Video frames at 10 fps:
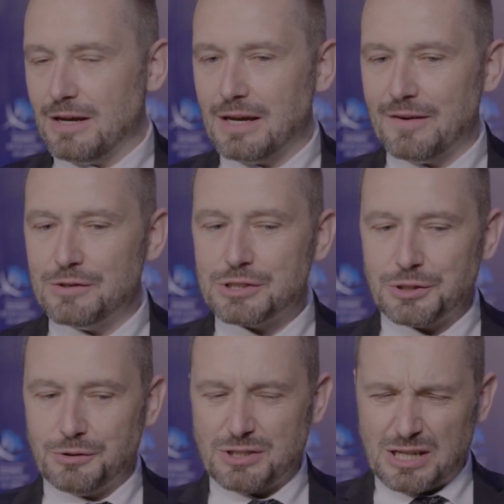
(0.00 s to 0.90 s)
given
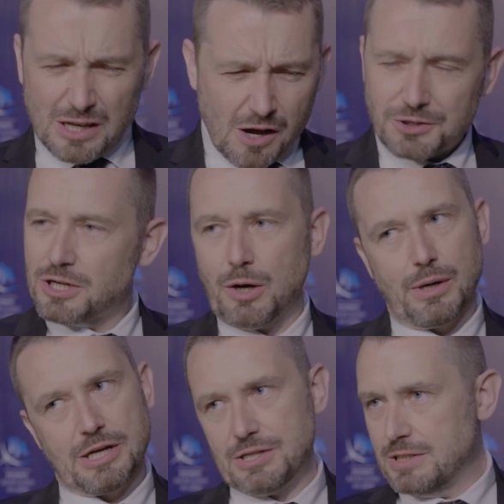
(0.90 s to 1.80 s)
to large
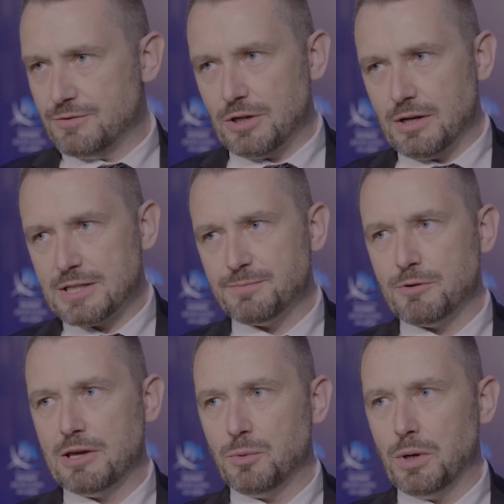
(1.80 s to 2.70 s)
coalitions of journalists from
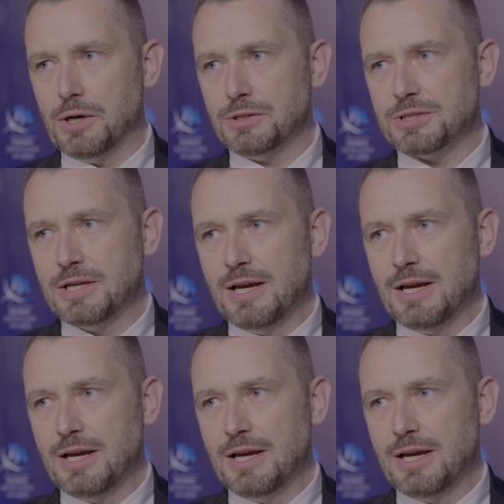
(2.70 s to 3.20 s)
around the world.